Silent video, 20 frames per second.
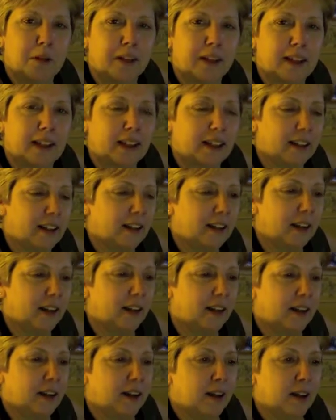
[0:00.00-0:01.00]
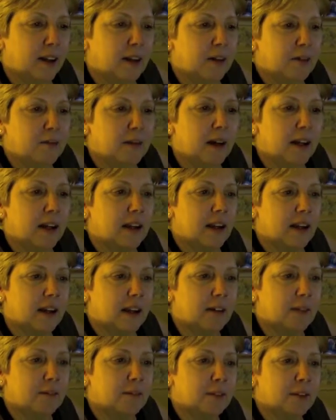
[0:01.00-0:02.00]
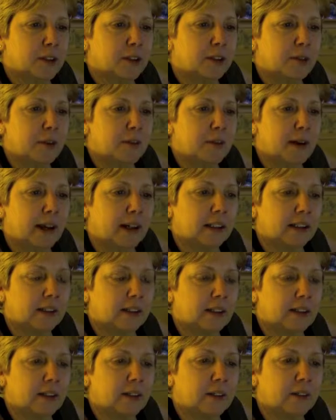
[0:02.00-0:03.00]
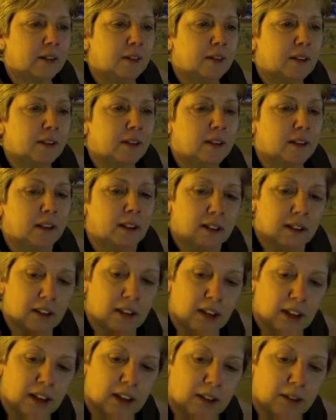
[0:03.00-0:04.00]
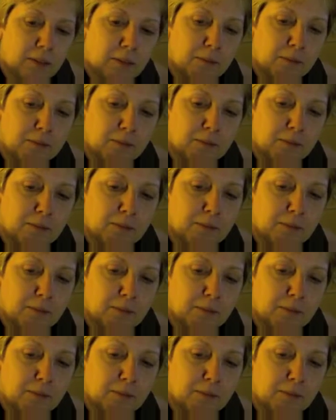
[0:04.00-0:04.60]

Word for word: Poor kid. But um, she'll be back soon. Um,